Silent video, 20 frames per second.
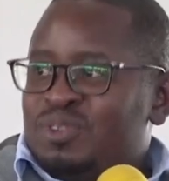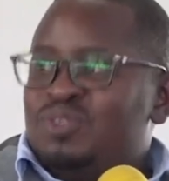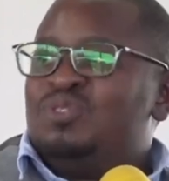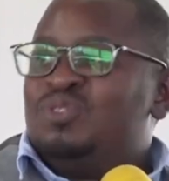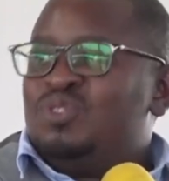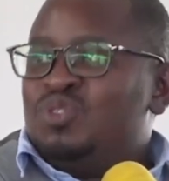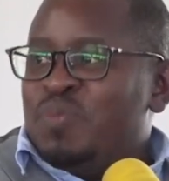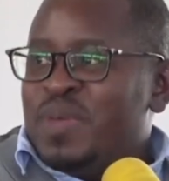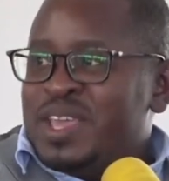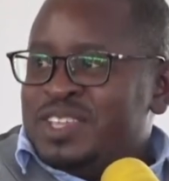
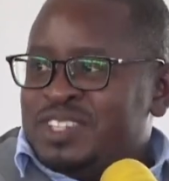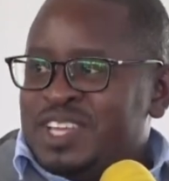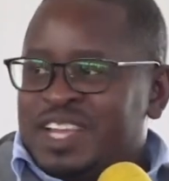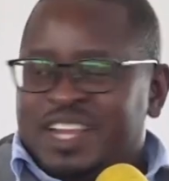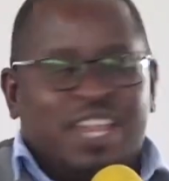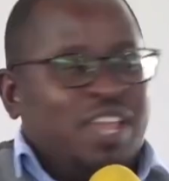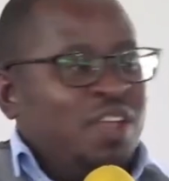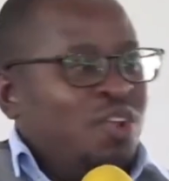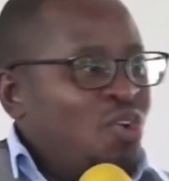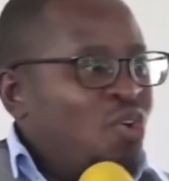to
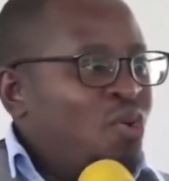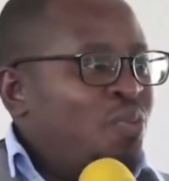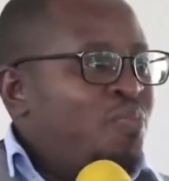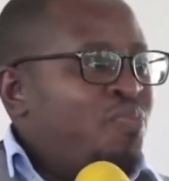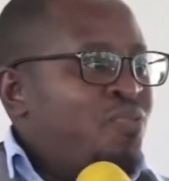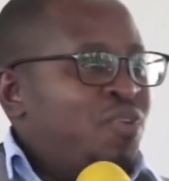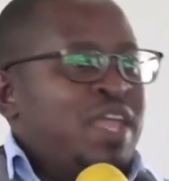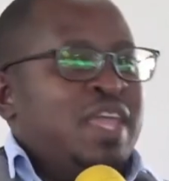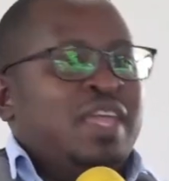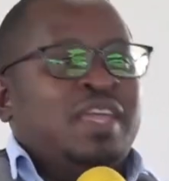basically, you know,
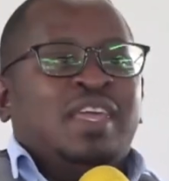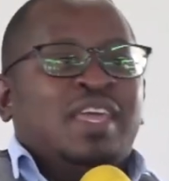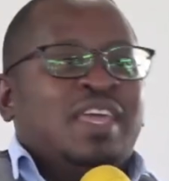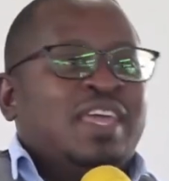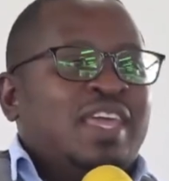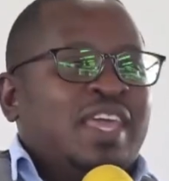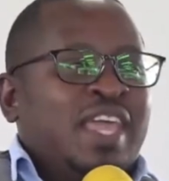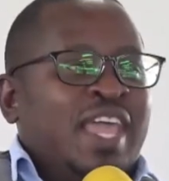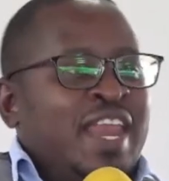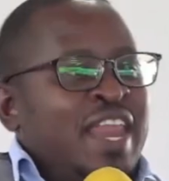bring
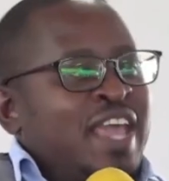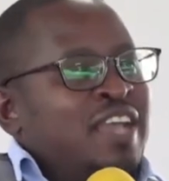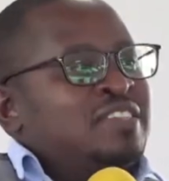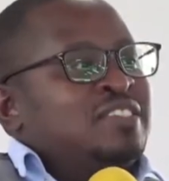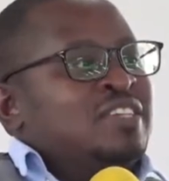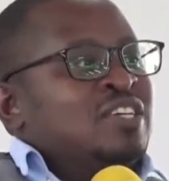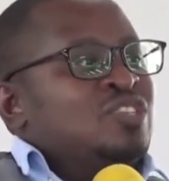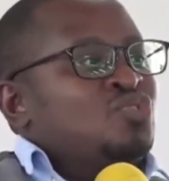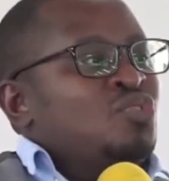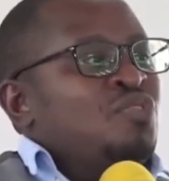in
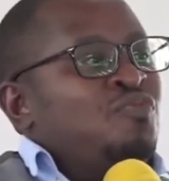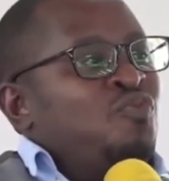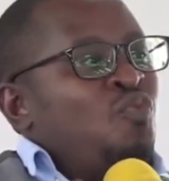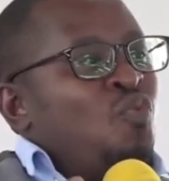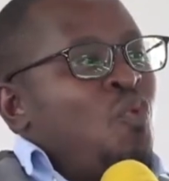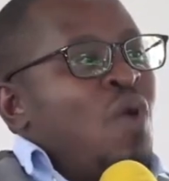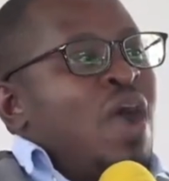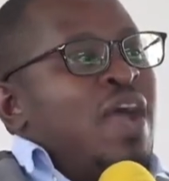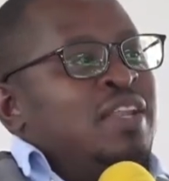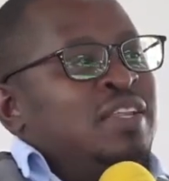excess of
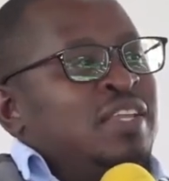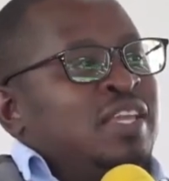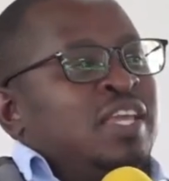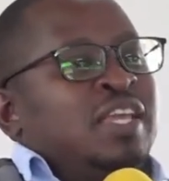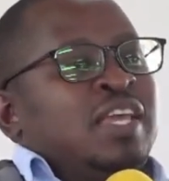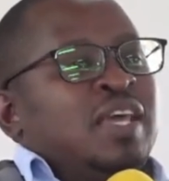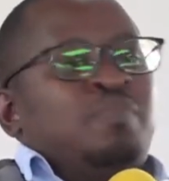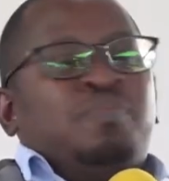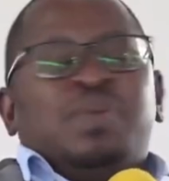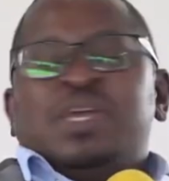1
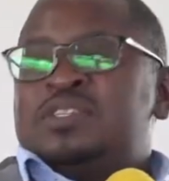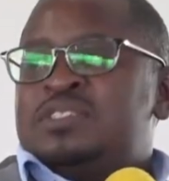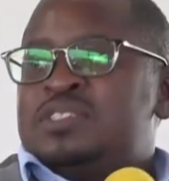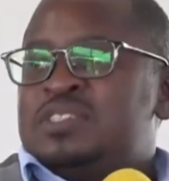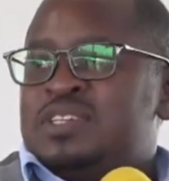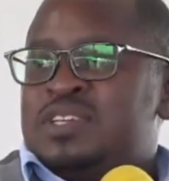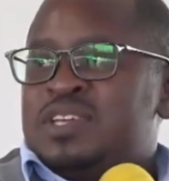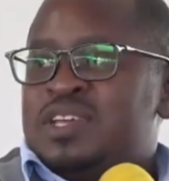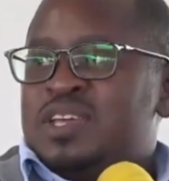gigabit